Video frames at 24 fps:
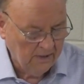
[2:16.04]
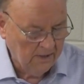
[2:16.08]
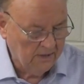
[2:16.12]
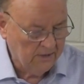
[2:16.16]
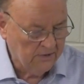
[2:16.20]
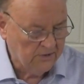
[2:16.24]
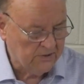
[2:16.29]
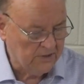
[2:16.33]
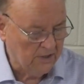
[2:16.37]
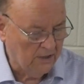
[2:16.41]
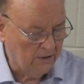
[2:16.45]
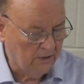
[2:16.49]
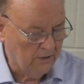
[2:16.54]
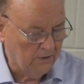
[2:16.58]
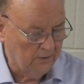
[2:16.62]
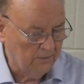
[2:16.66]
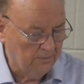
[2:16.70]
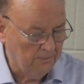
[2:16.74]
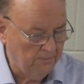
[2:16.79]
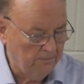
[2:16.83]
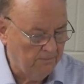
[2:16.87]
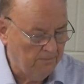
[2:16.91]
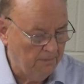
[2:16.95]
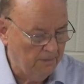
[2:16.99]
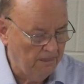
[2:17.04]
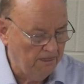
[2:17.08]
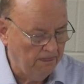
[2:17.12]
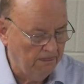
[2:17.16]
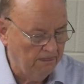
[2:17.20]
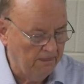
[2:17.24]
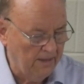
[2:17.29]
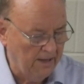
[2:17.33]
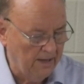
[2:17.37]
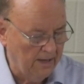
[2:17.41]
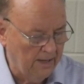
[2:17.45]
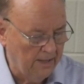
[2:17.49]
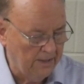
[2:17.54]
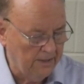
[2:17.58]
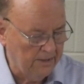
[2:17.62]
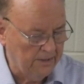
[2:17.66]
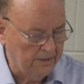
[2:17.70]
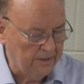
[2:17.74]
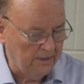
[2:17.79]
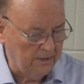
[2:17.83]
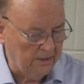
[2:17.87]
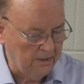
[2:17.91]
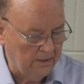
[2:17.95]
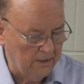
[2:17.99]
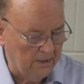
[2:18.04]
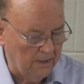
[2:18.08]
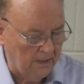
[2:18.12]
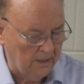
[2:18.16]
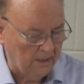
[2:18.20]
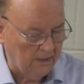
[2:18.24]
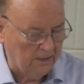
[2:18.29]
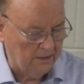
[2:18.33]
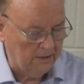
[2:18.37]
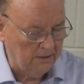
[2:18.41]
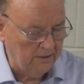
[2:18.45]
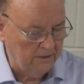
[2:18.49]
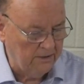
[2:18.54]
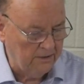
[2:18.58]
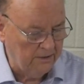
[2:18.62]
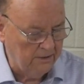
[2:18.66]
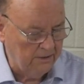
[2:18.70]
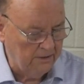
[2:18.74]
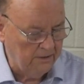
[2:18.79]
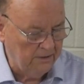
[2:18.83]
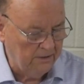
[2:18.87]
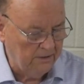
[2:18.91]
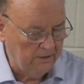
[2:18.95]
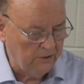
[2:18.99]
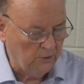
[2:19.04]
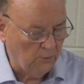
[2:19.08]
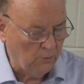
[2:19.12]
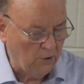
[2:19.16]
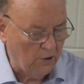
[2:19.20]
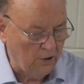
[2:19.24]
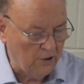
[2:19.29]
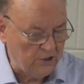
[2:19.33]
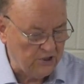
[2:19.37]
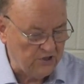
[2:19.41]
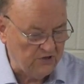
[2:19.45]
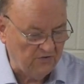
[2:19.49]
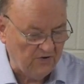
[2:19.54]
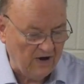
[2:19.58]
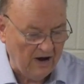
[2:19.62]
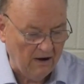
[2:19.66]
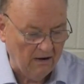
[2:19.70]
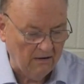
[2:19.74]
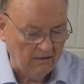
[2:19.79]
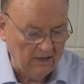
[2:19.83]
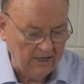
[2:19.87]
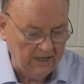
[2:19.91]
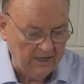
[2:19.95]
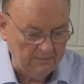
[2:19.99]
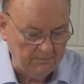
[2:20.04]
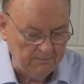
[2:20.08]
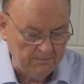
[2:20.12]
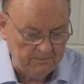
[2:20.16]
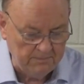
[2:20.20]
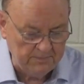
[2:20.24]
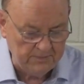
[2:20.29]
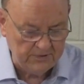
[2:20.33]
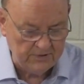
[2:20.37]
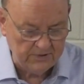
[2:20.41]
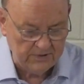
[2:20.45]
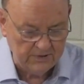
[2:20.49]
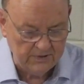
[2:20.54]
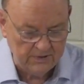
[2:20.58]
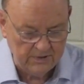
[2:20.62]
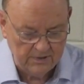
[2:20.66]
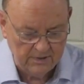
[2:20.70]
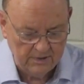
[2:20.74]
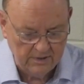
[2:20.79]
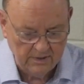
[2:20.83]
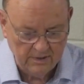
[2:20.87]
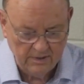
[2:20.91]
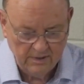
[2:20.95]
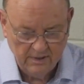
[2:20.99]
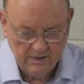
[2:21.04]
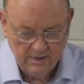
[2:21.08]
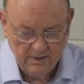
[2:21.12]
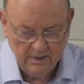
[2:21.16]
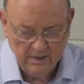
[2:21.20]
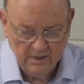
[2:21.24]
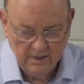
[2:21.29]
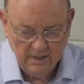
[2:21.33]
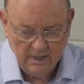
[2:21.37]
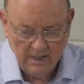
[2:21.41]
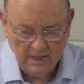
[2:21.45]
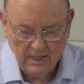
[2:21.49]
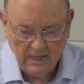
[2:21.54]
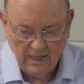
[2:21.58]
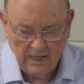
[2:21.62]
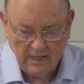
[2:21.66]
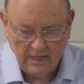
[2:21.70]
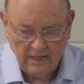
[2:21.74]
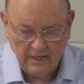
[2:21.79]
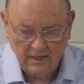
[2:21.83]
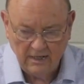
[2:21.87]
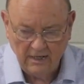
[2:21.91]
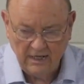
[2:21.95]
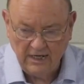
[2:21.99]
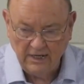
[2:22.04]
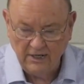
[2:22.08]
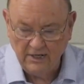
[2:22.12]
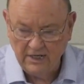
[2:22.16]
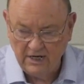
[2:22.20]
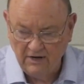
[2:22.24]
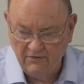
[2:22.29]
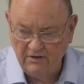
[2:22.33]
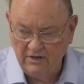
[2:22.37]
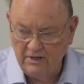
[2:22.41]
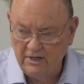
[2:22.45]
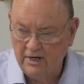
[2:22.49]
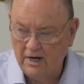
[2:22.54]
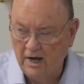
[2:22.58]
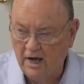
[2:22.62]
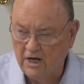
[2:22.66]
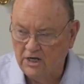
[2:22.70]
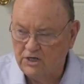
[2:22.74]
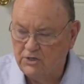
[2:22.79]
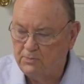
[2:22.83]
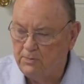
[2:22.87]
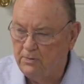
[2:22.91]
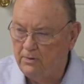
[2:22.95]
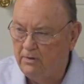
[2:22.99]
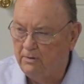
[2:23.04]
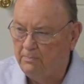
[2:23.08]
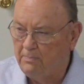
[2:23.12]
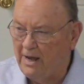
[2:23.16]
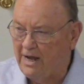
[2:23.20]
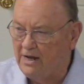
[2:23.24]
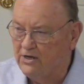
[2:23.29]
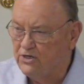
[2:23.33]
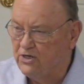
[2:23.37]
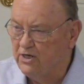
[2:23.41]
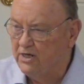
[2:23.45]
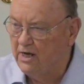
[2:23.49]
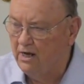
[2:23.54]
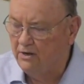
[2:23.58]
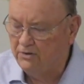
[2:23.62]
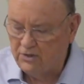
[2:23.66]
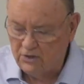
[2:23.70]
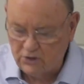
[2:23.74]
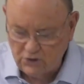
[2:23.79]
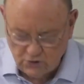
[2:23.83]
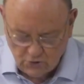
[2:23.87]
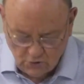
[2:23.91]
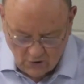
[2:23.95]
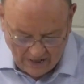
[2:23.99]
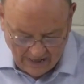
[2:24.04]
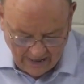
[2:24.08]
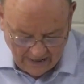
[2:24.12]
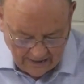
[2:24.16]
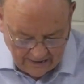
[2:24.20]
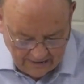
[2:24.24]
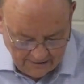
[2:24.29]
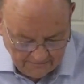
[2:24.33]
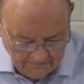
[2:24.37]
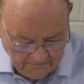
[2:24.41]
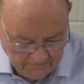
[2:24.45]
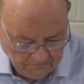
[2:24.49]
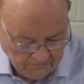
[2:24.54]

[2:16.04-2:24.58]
So the words of our lips in giving the gospel, passing out the tract,